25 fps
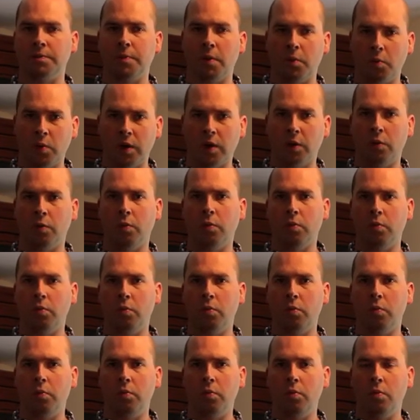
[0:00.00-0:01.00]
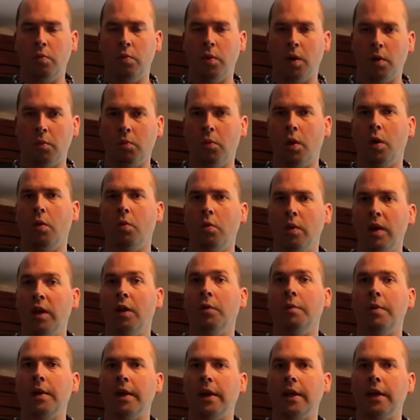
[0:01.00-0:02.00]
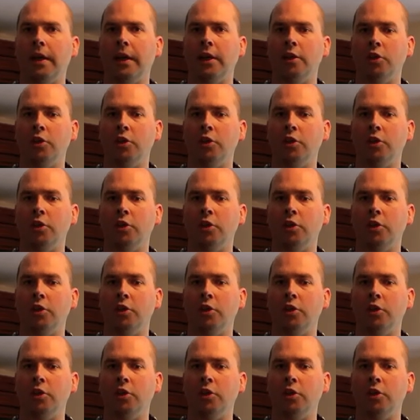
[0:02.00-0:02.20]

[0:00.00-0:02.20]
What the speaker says: but what will be